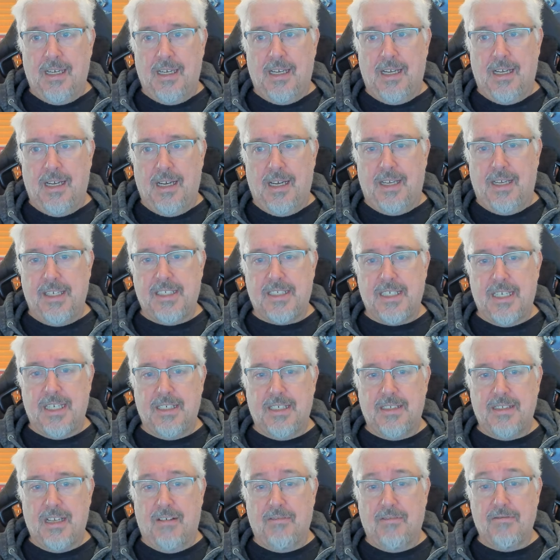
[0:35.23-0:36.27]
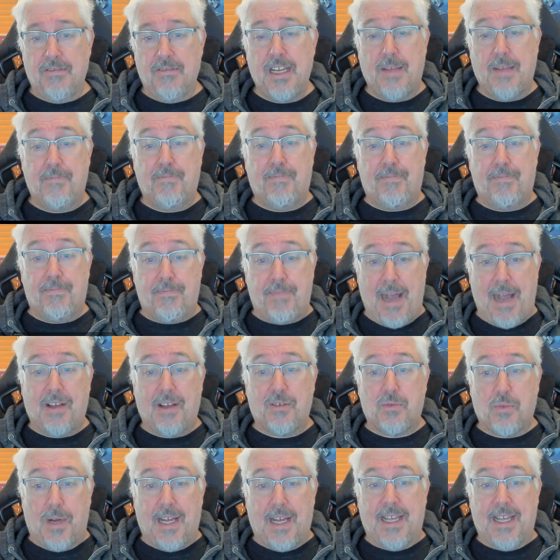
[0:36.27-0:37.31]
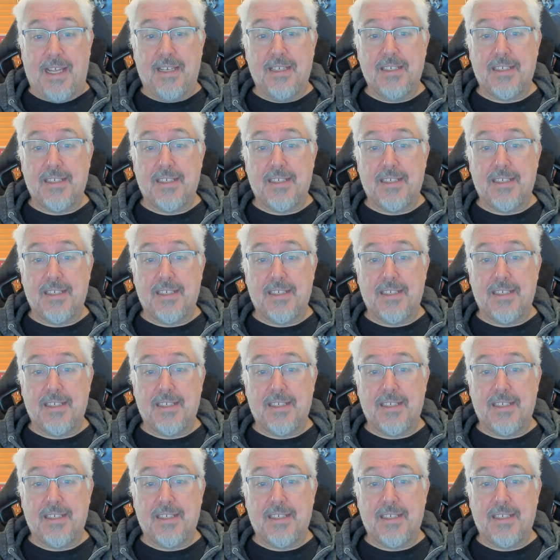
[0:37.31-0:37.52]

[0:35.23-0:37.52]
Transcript: and is in a really bad way,